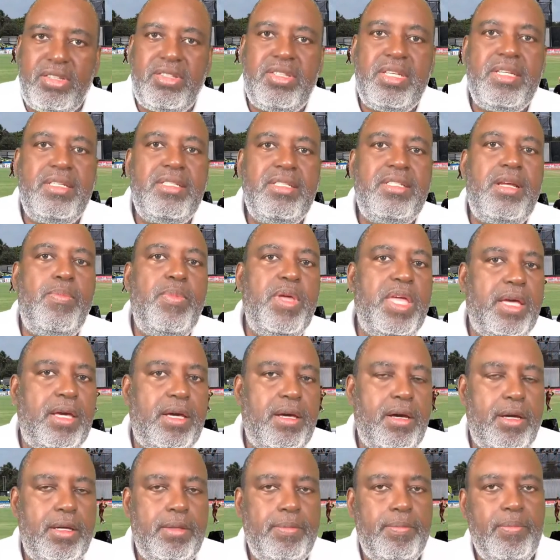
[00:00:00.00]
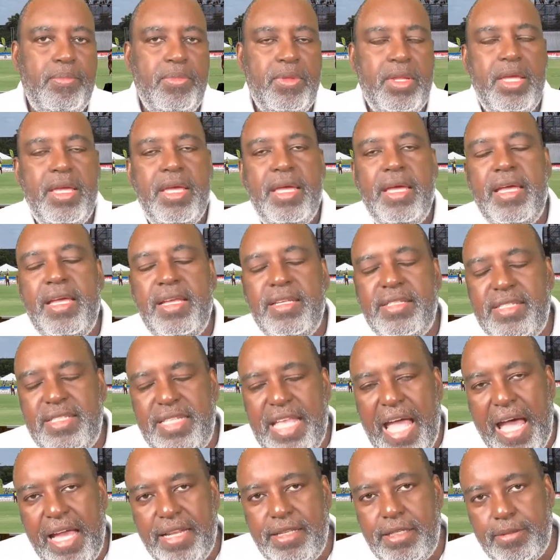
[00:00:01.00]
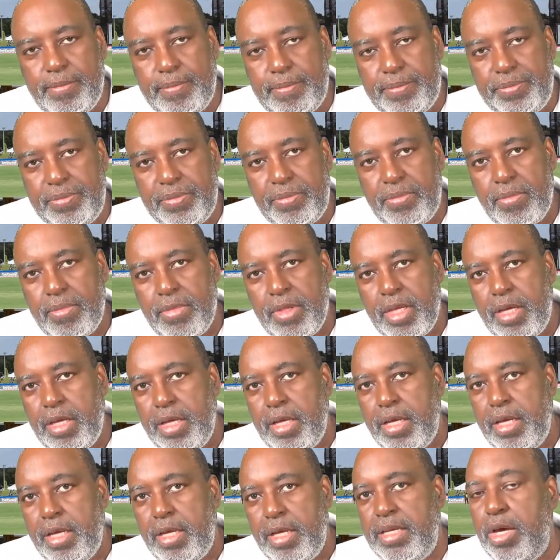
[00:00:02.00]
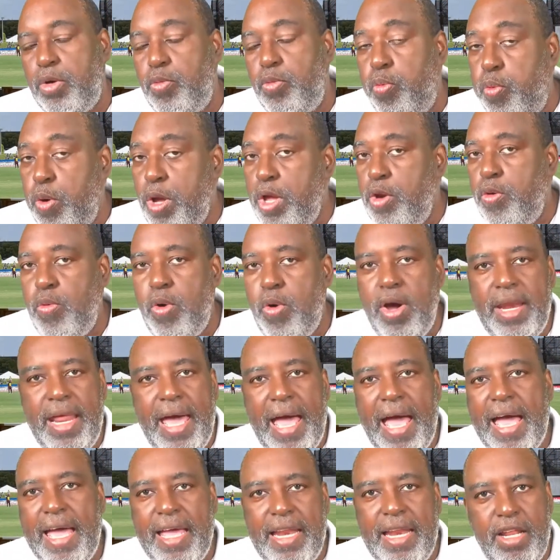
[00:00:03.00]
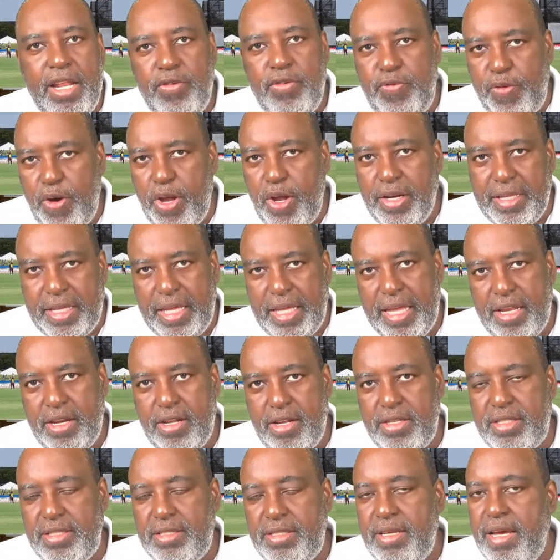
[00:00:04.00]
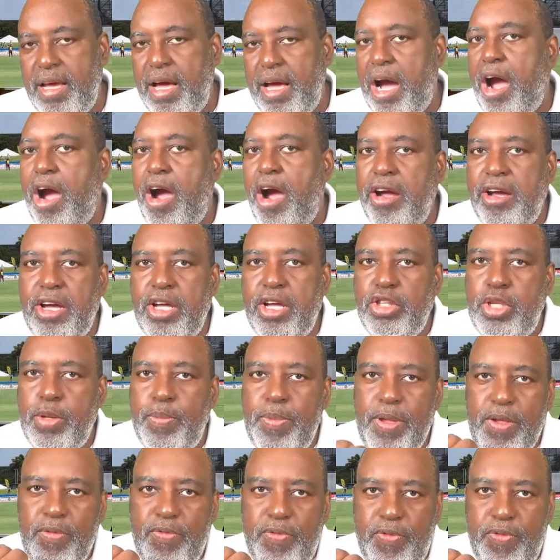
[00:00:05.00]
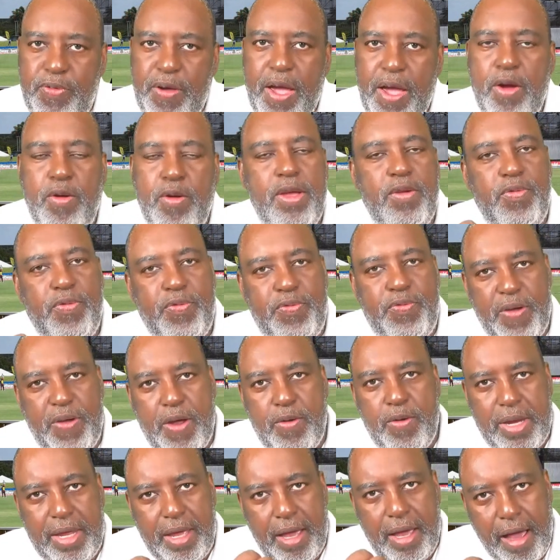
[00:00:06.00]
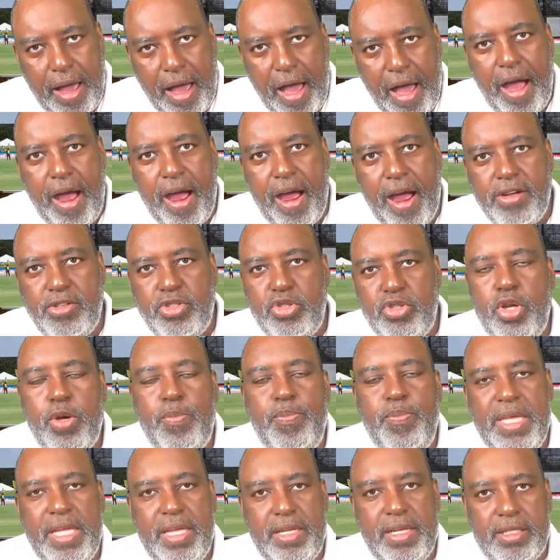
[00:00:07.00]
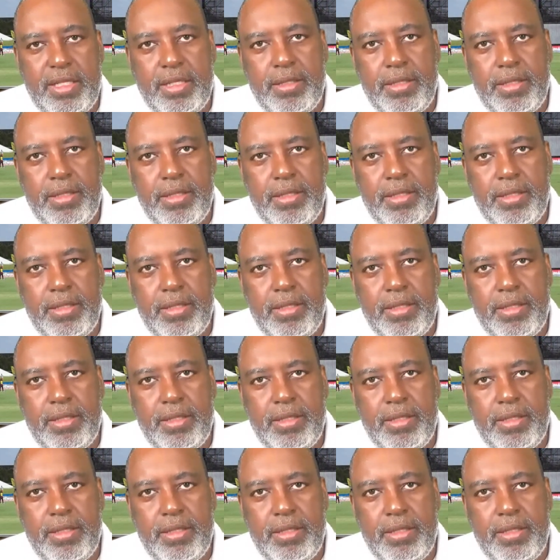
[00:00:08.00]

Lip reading: in Jamaica is that the Windward Island Volcanoes are going to be very, very hard to beat.